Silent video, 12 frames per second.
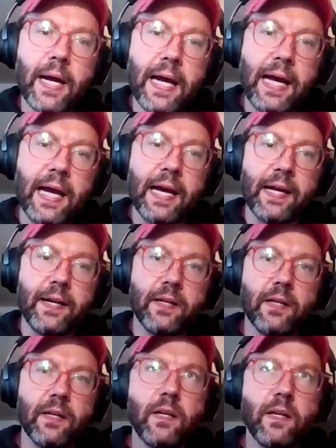
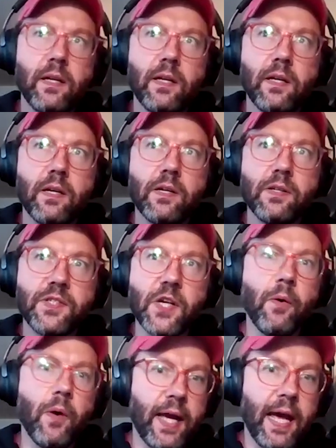And
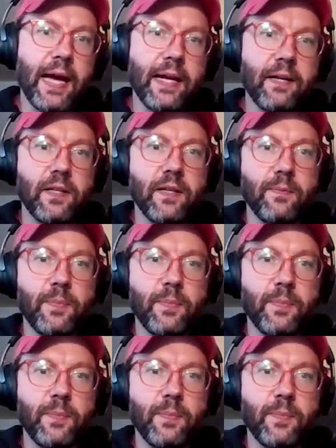so again,